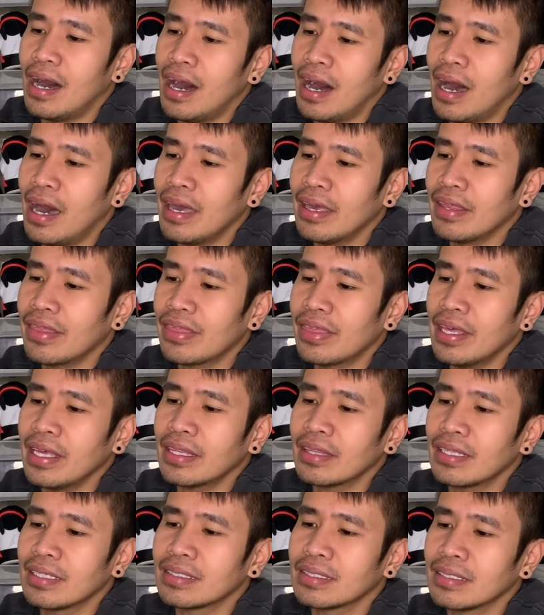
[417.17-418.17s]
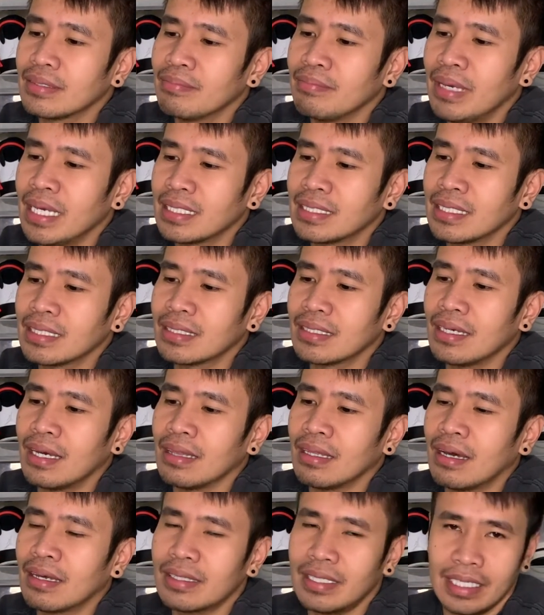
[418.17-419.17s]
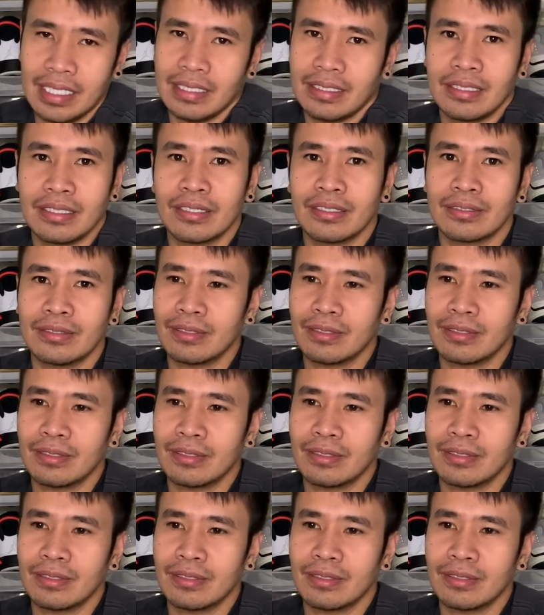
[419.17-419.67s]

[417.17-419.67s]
I think this makes it a lot easier